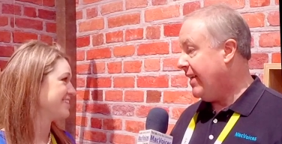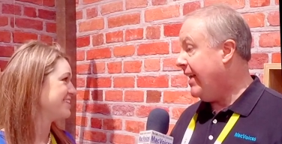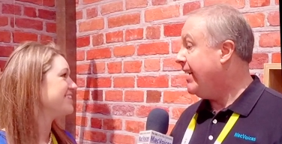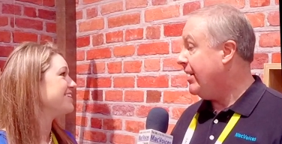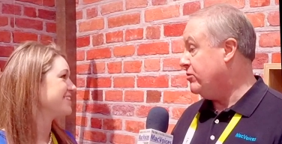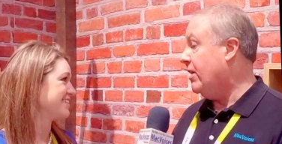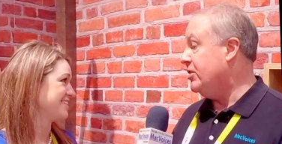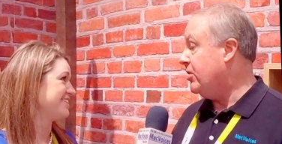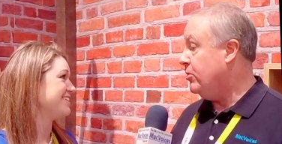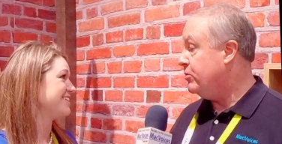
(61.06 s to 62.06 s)
Speaker 1: in case
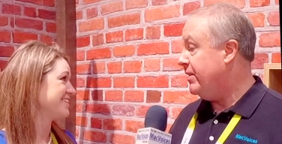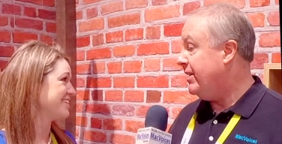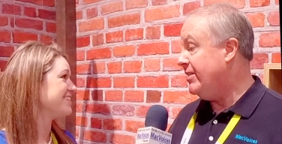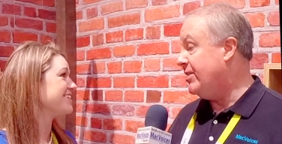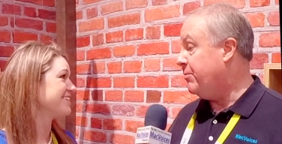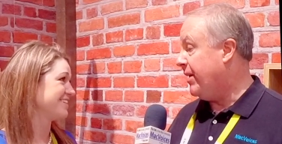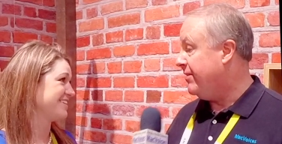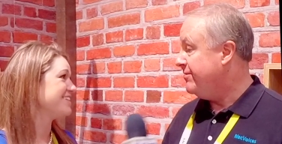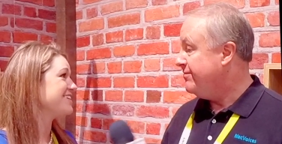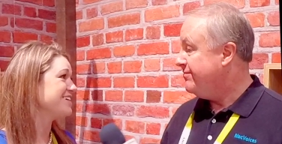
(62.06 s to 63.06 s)
logic usually does something.
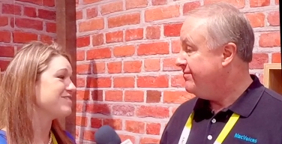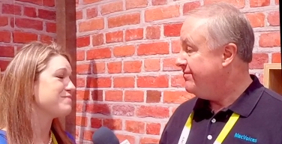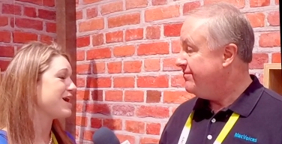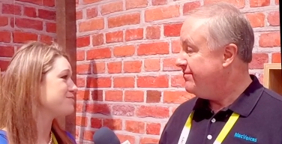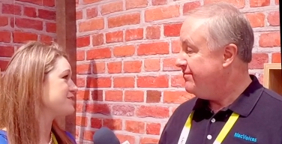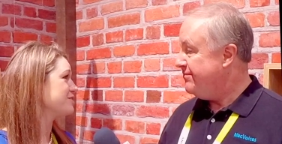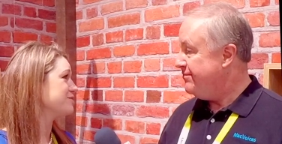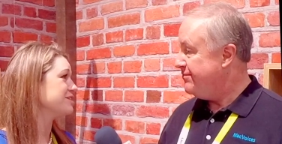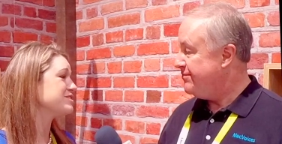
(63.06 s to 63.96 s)
Speaker 2: Yep, absolutely.